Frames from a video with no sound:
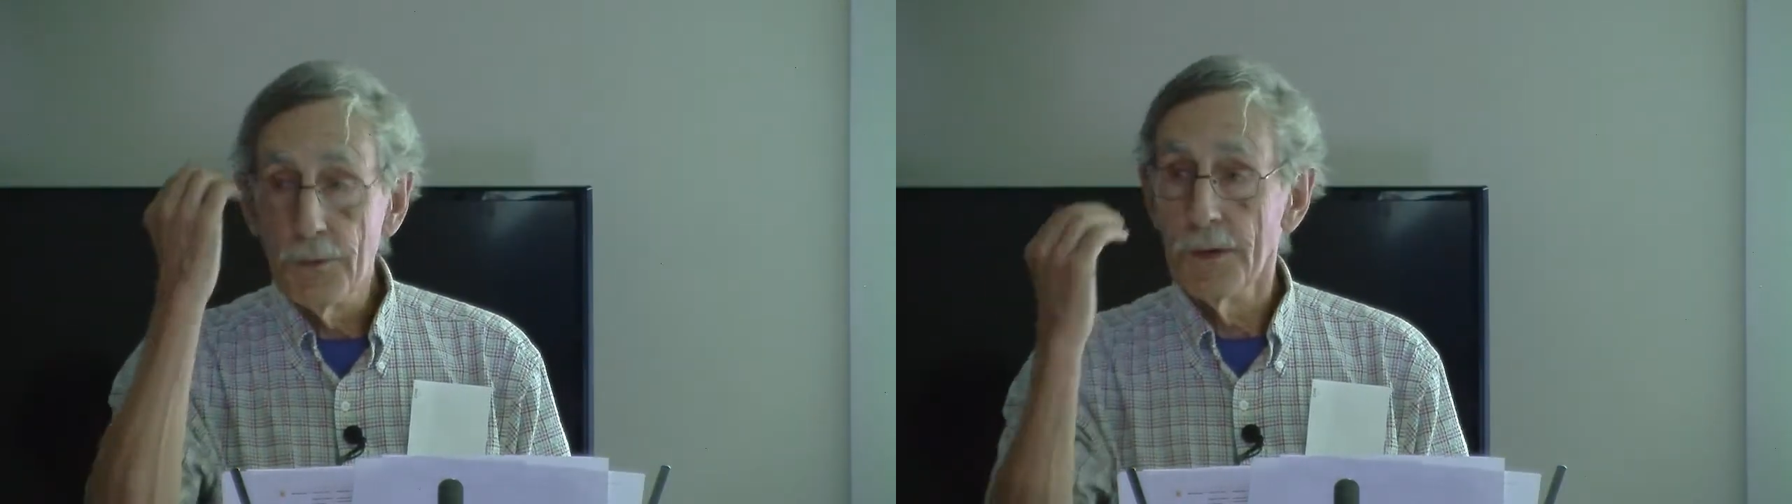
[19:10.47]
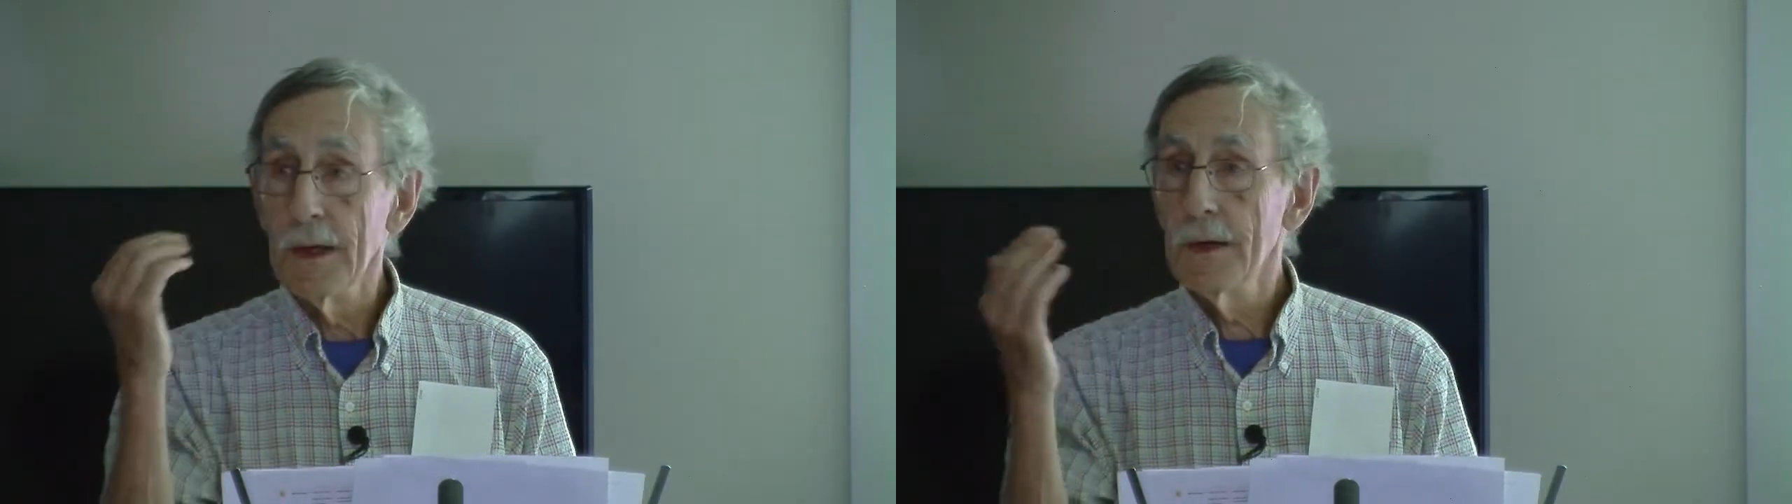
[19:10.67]

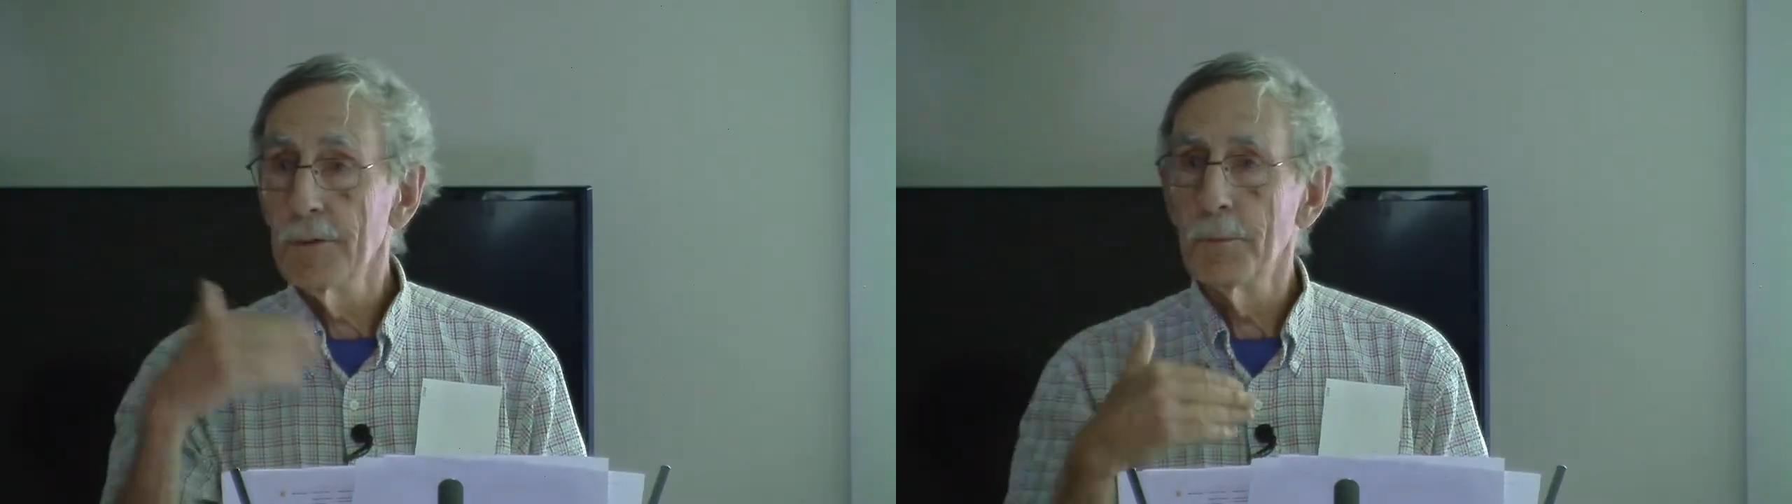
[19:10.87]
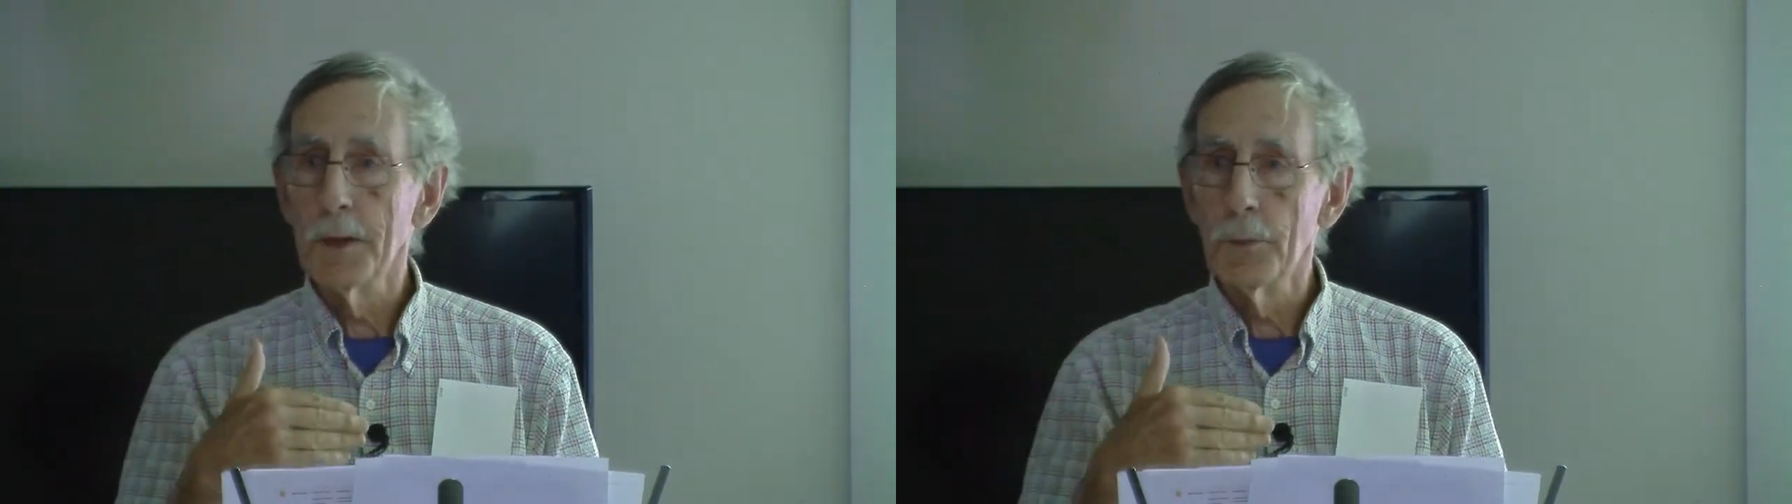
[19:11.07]
they
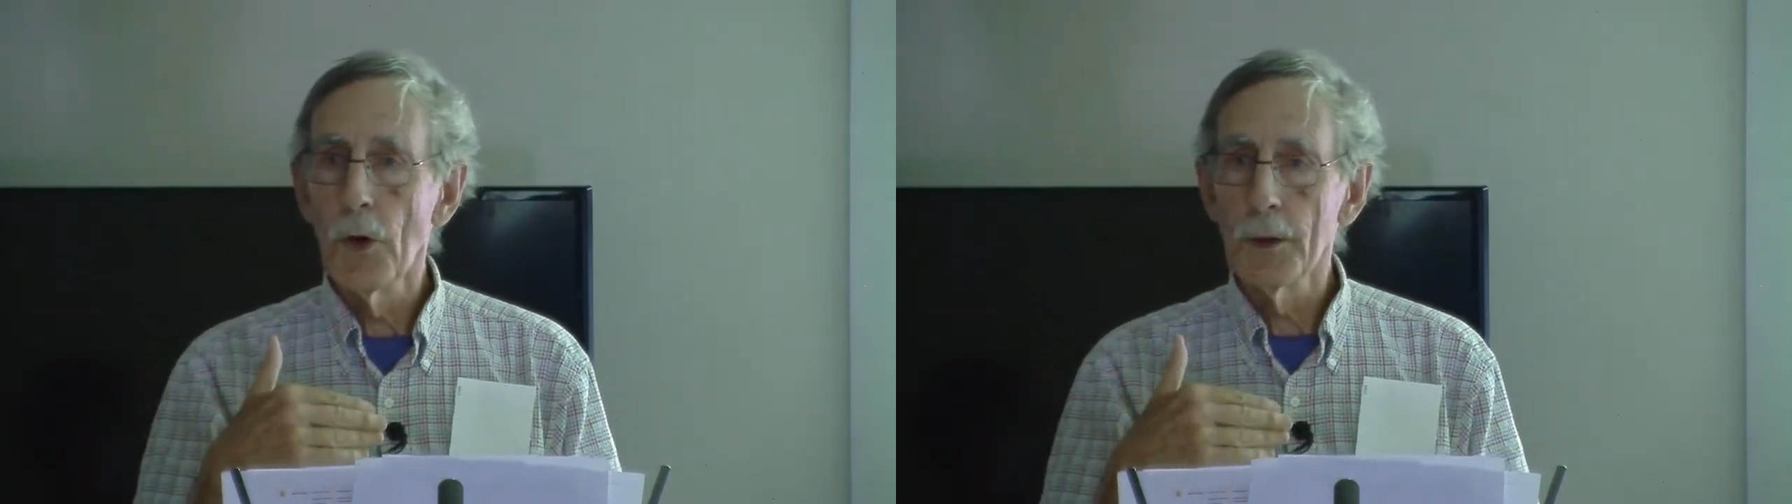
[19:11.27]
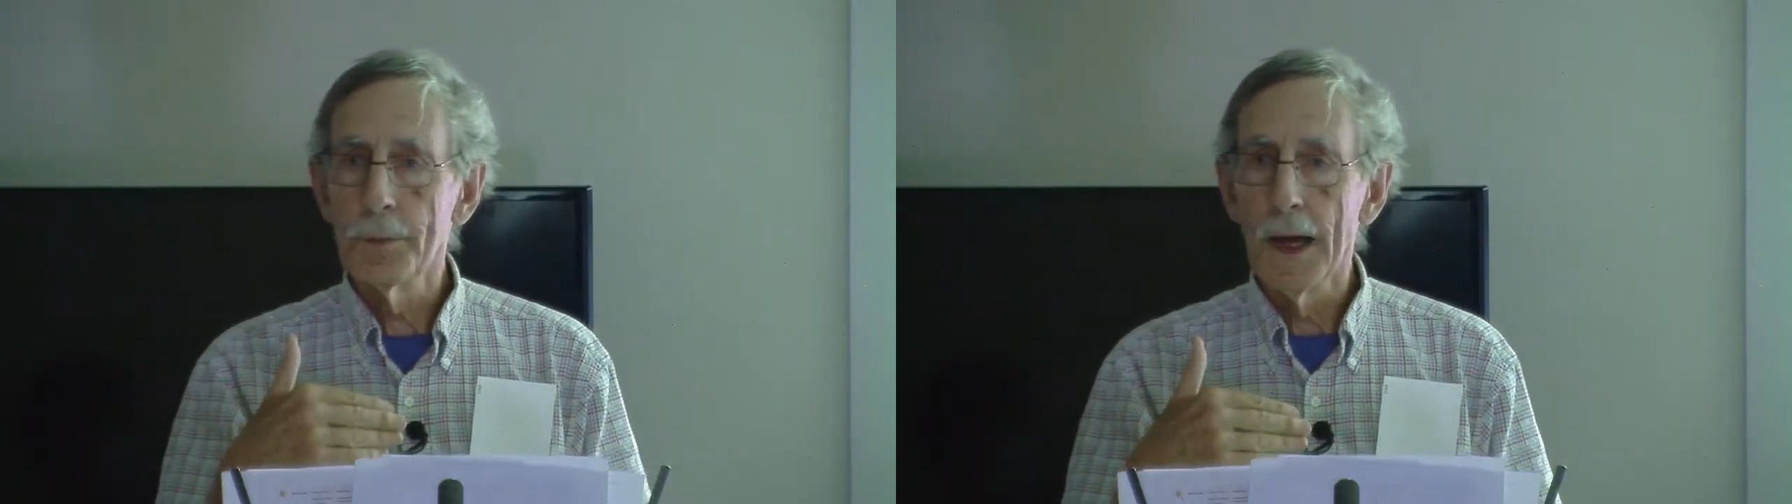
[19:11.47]
have been
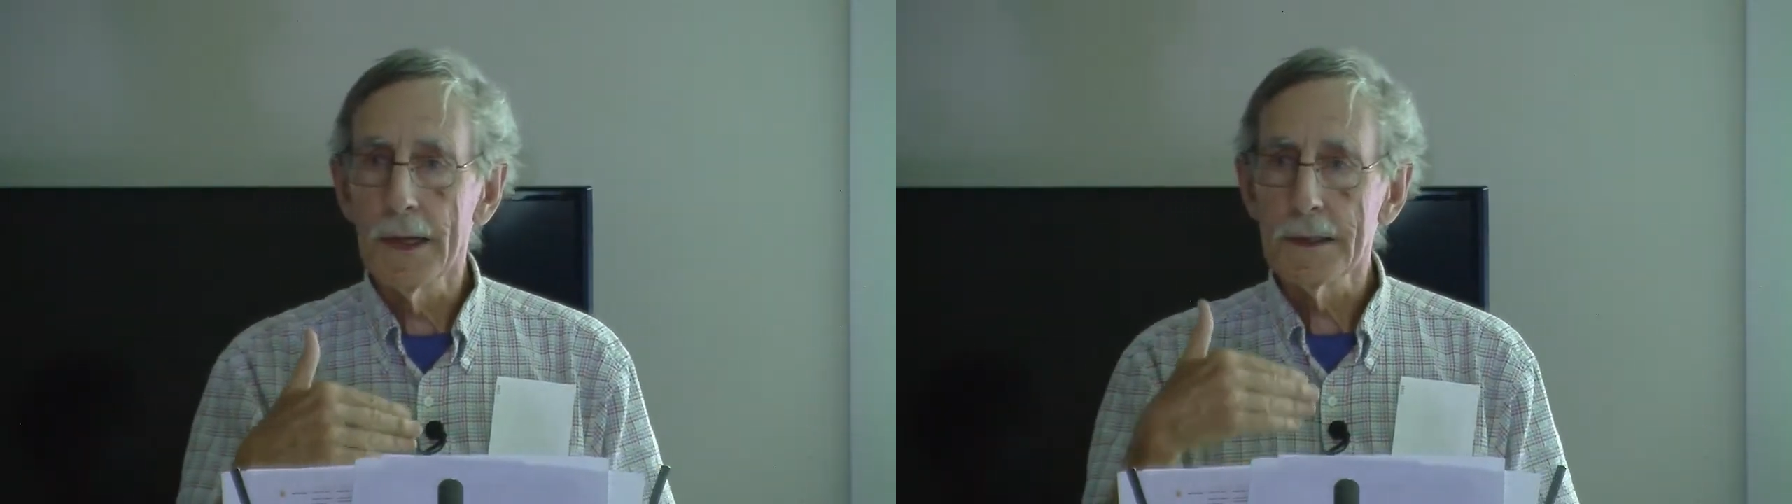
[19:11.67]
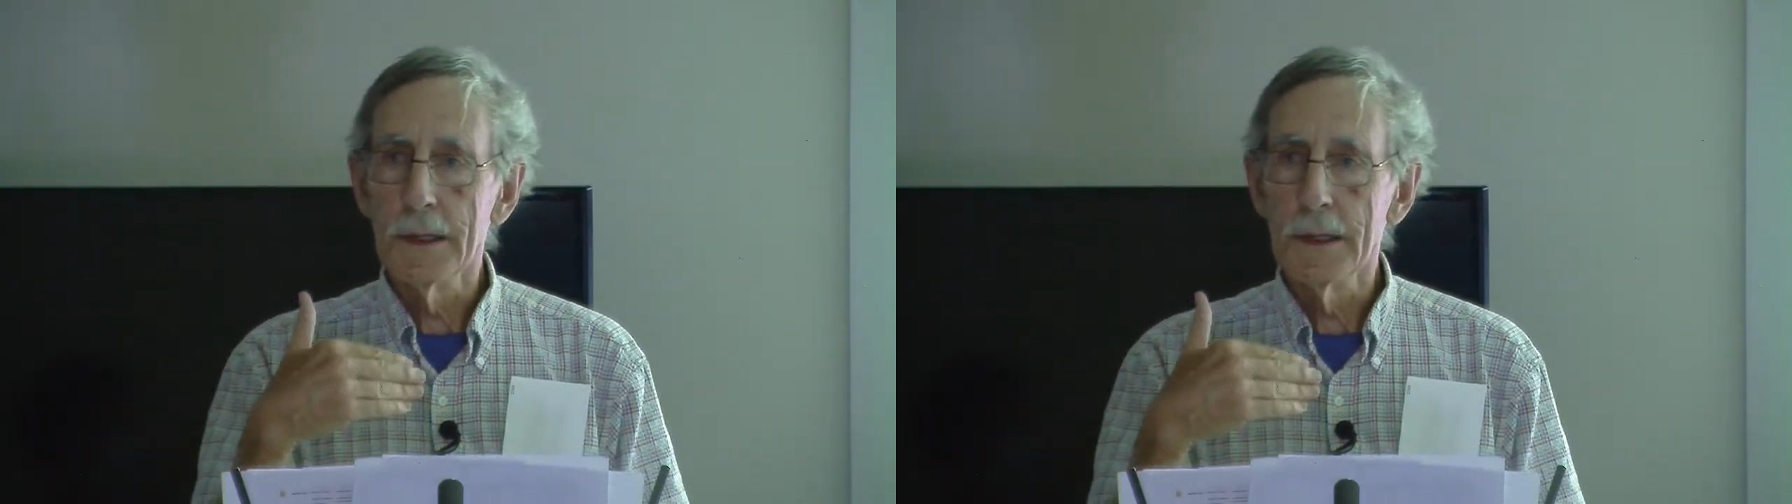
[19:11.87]
brought back